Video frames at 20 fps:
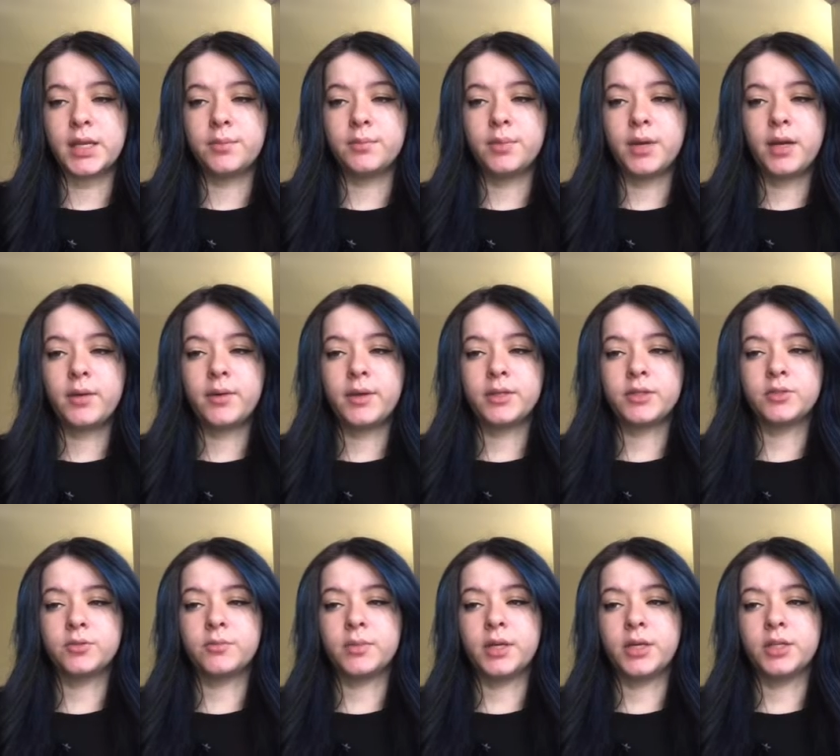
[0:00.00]

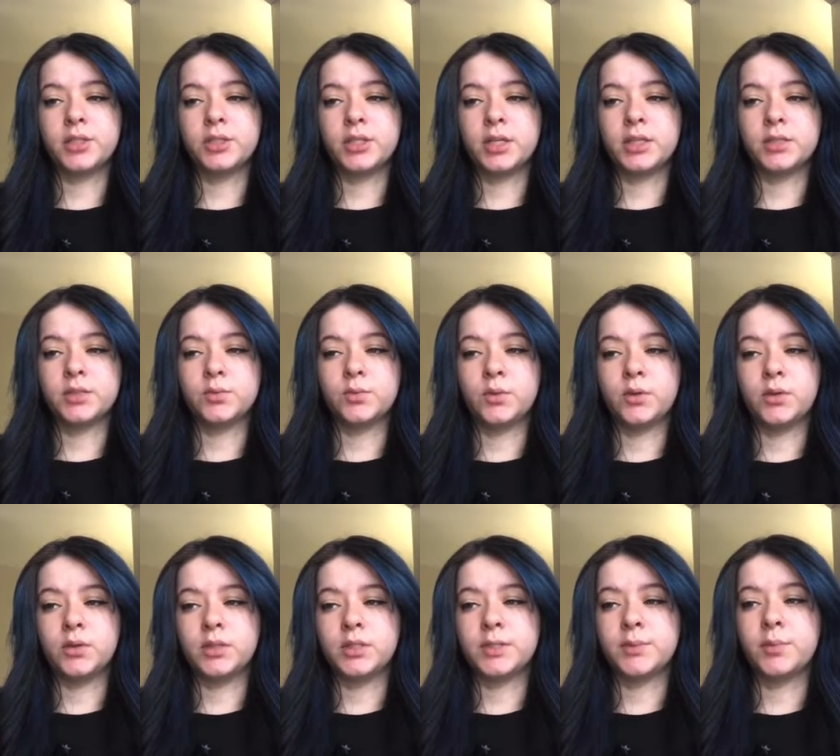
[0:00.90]
biracial marriage as
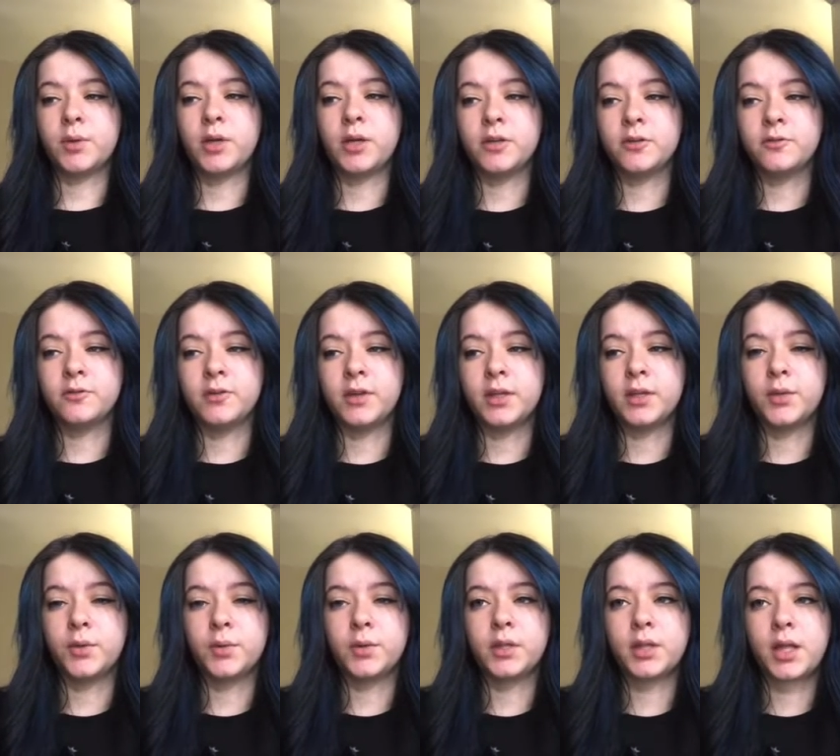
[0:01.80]
well as part of a
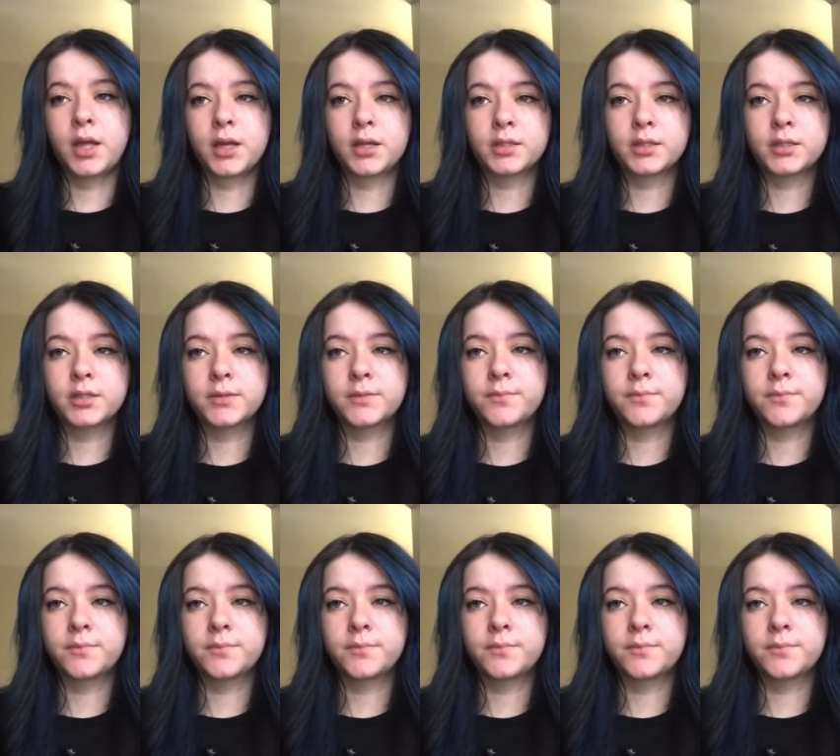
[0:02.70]
lower class.